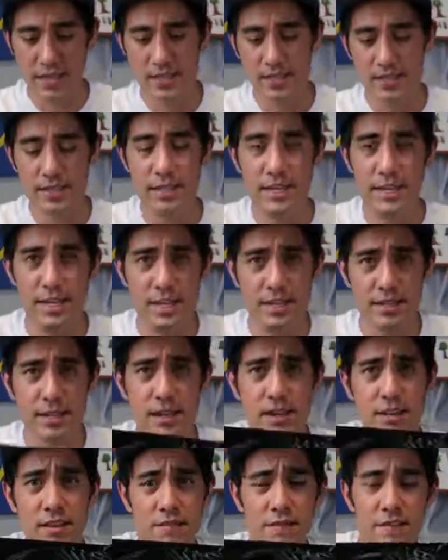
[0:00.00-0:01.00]
And see the
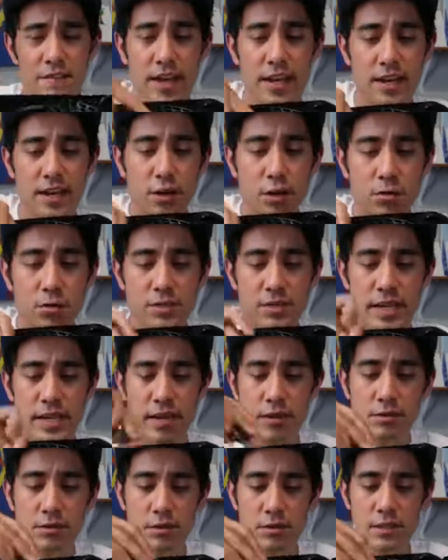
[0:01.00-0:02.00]
indent of the fan, it goes
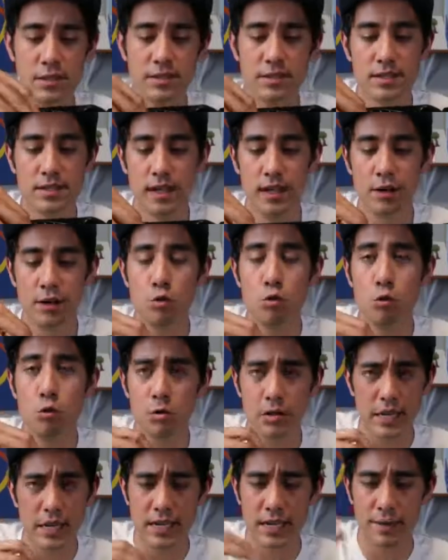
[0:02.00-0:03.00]
down. So this is like a
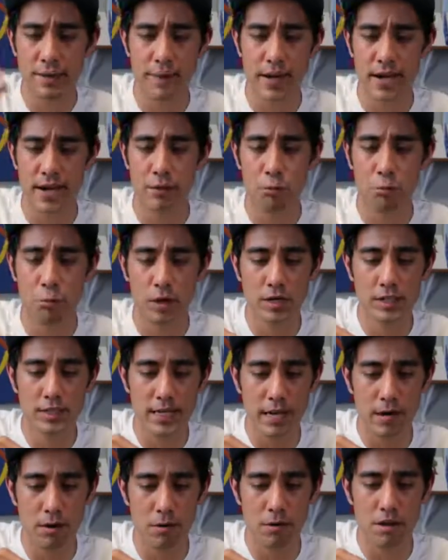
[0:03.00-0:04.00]
cool landing pad. It works
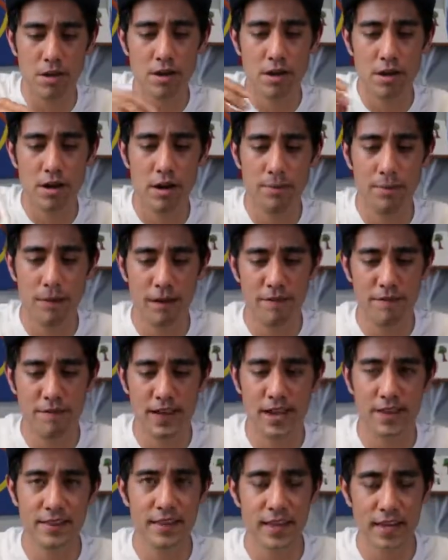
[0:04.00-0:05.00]
out on my
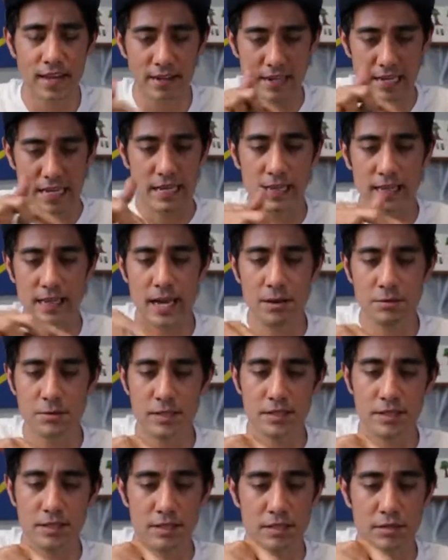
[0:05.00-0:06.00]
fan that it allows
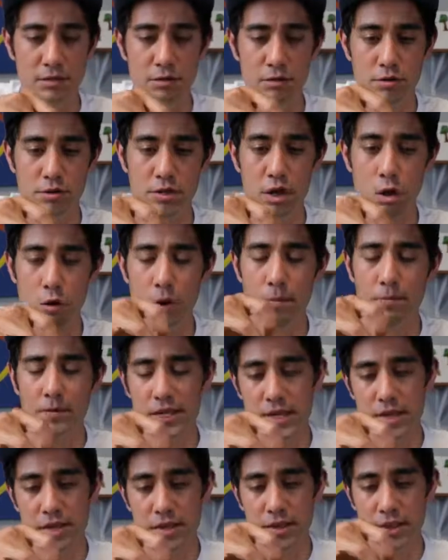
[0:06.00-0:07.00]
it to go up
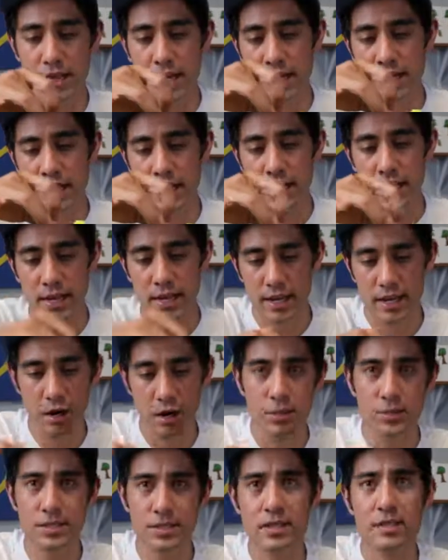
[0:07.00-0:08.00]
to here, and then it
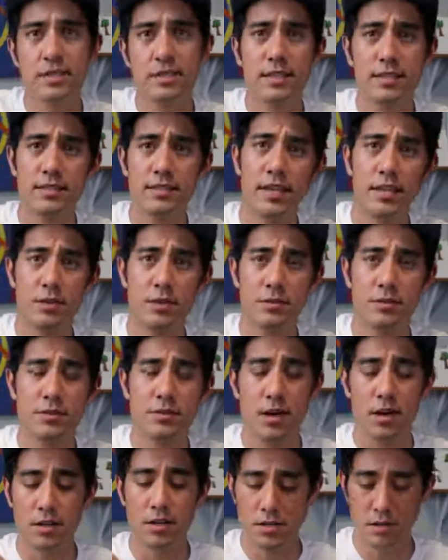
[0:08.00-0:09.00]
always does this like you
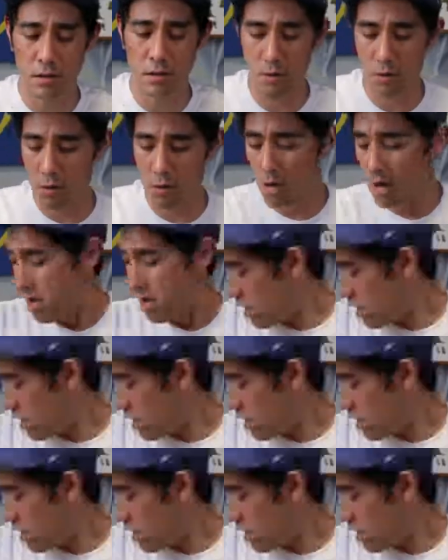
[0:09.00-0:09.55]
saw. So